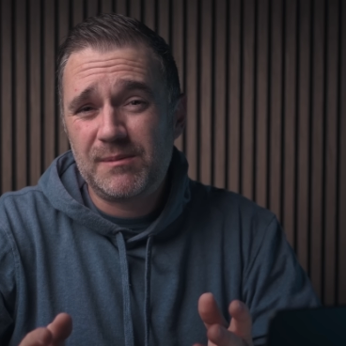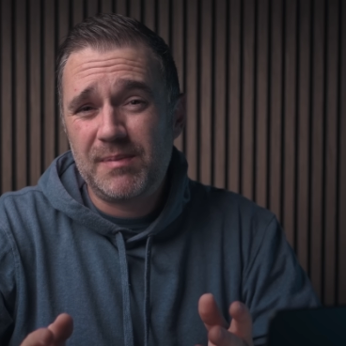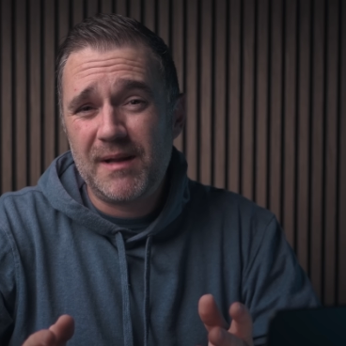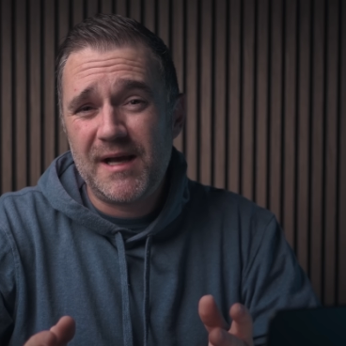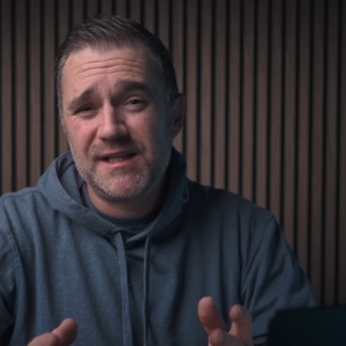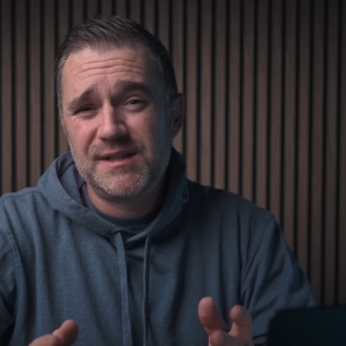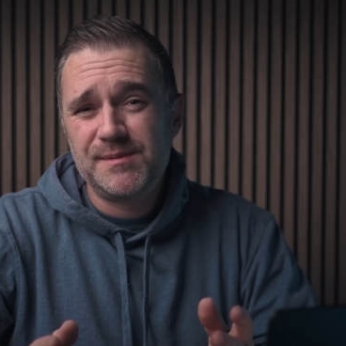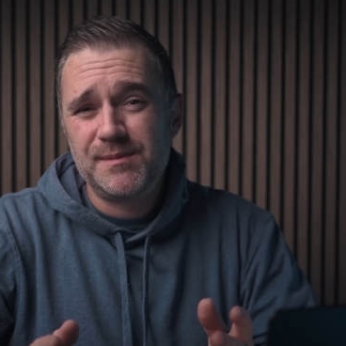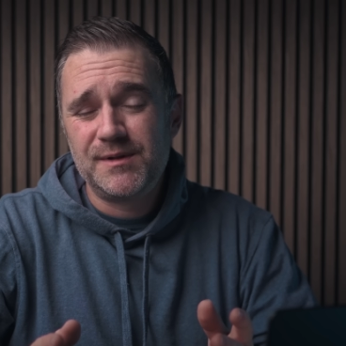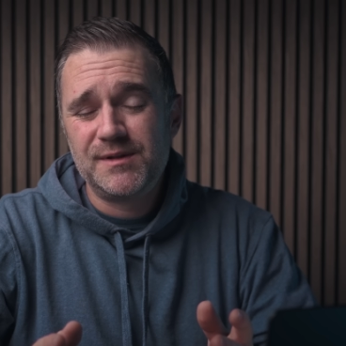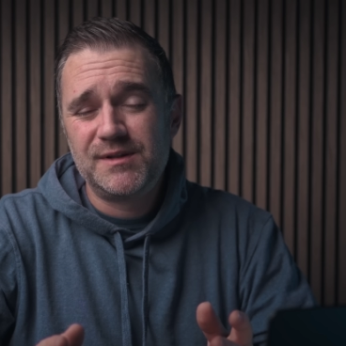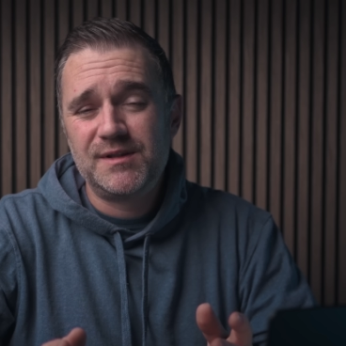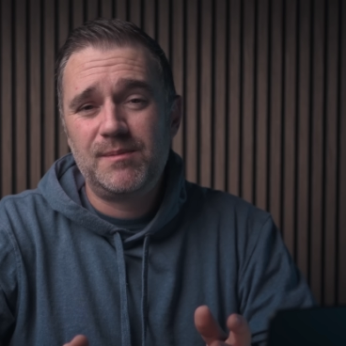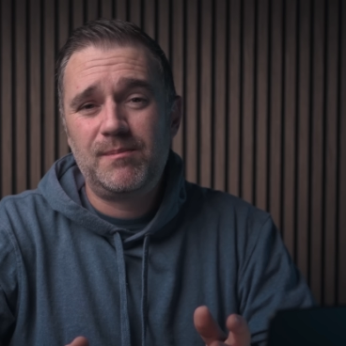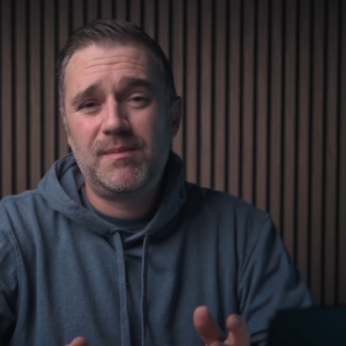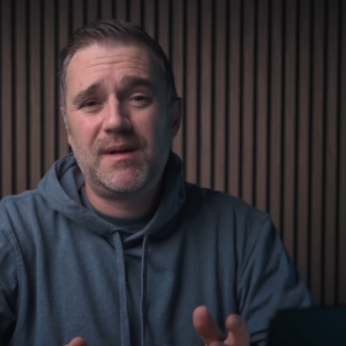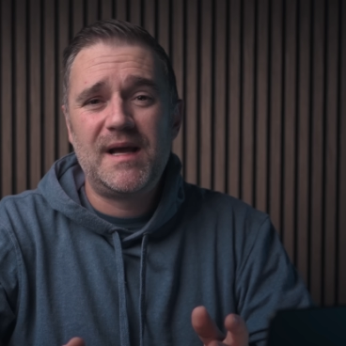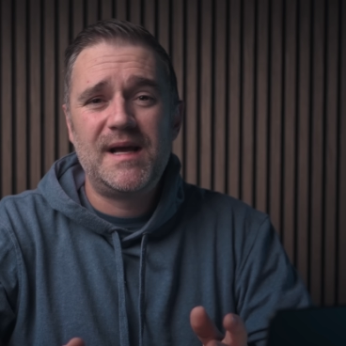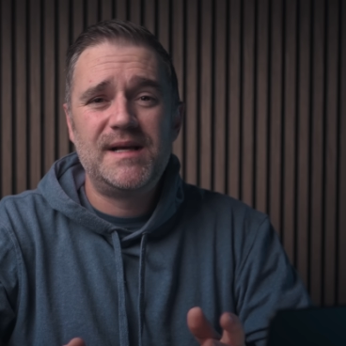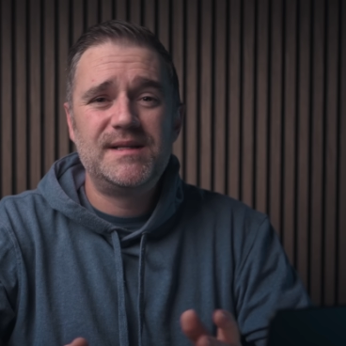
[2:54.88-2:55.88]
placement
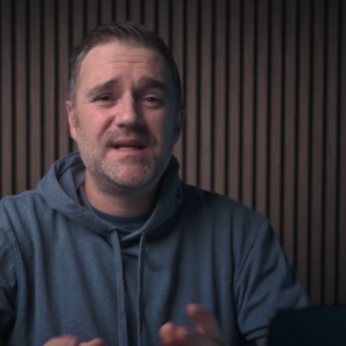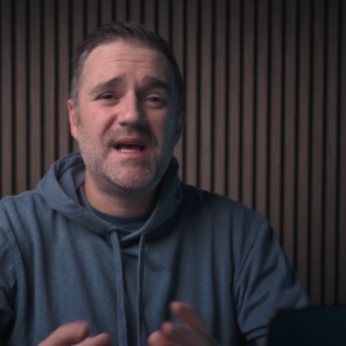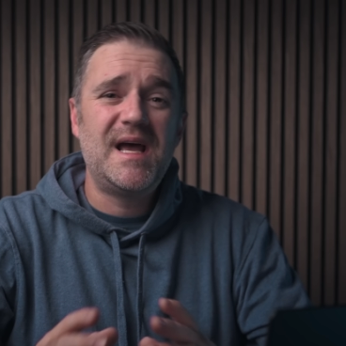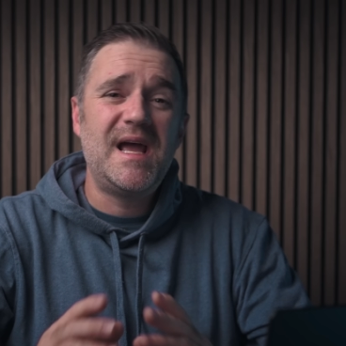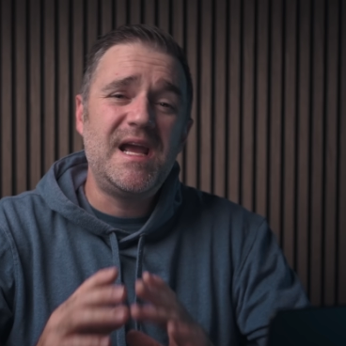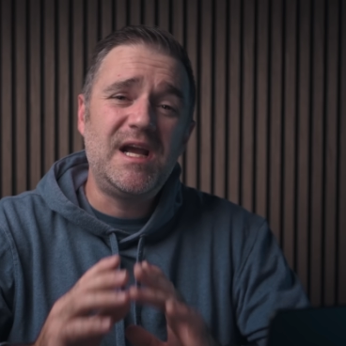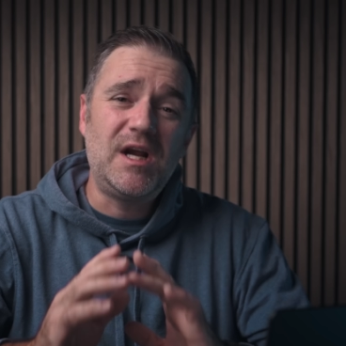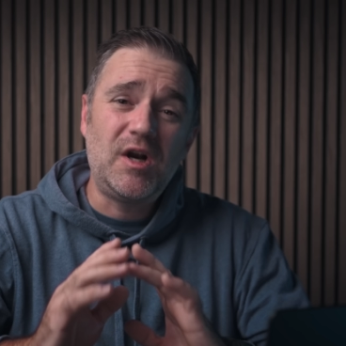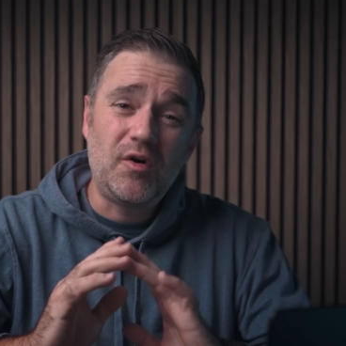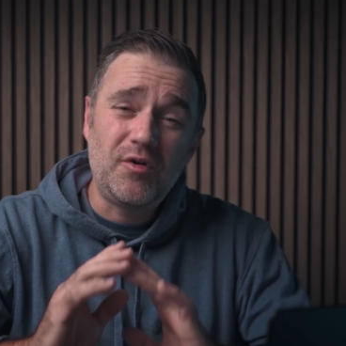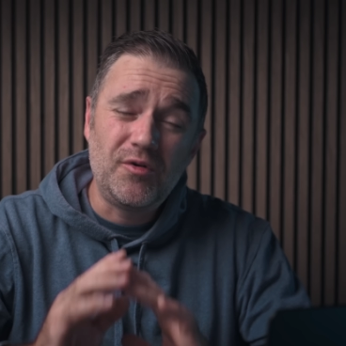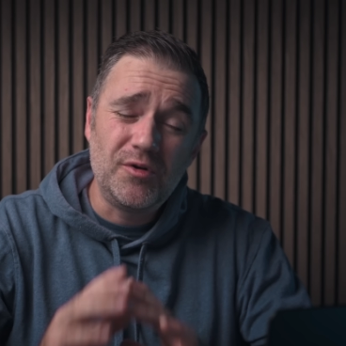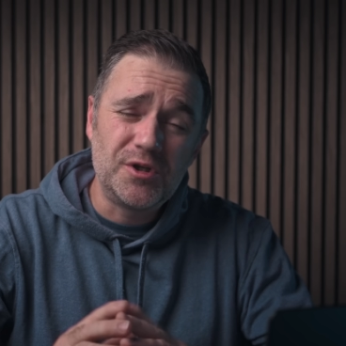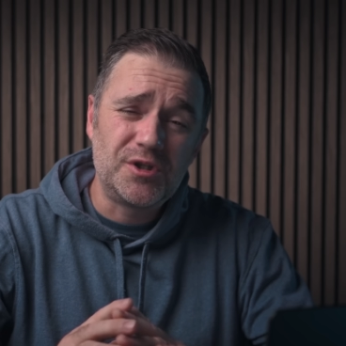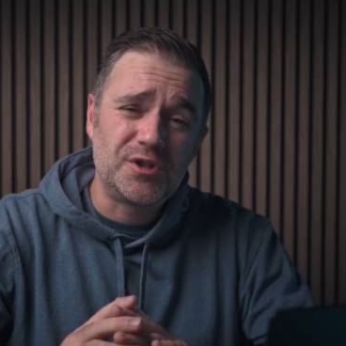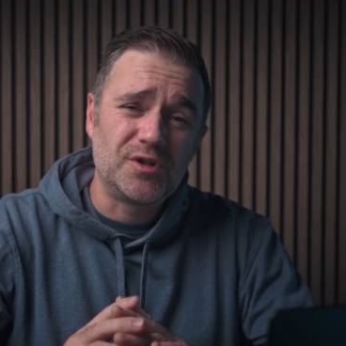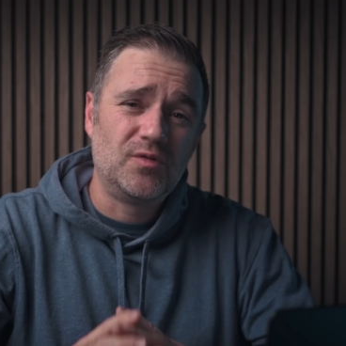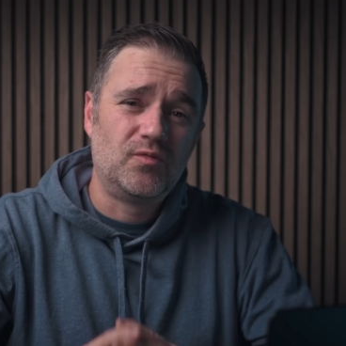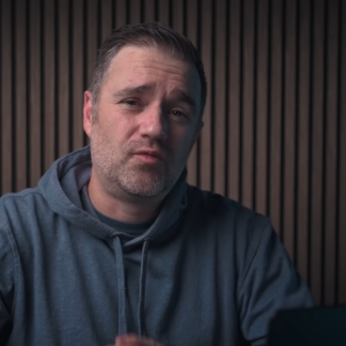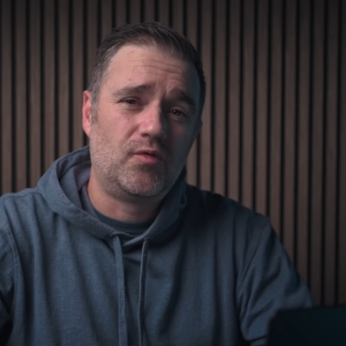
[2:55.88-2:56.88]
plays a
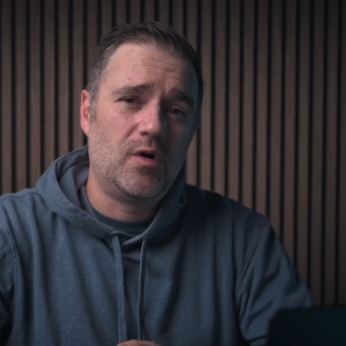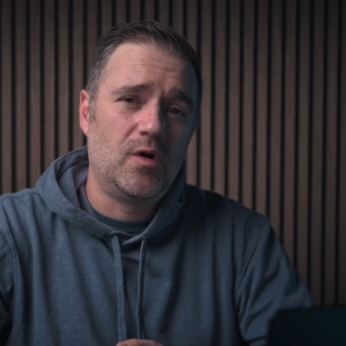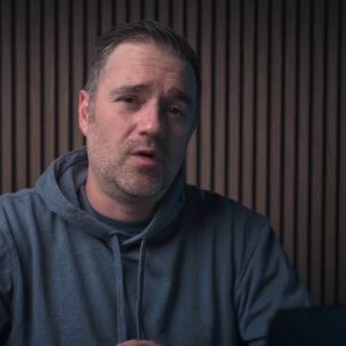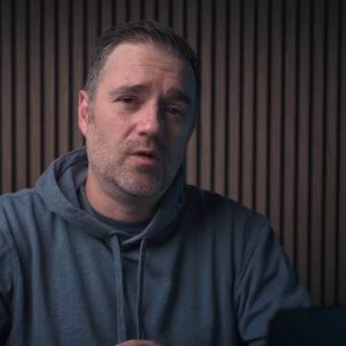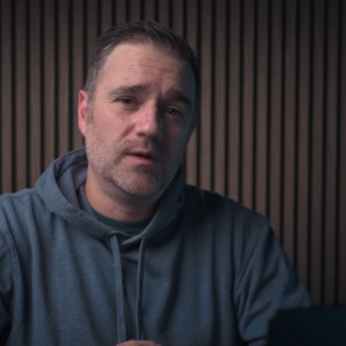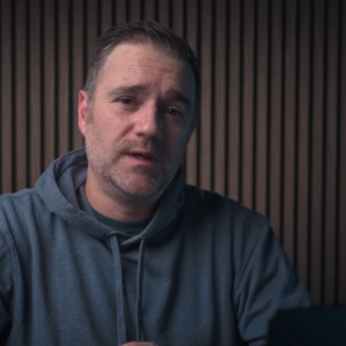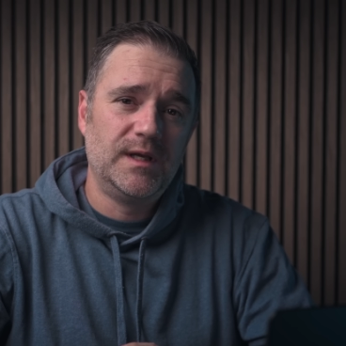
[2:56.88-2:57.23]
crucial role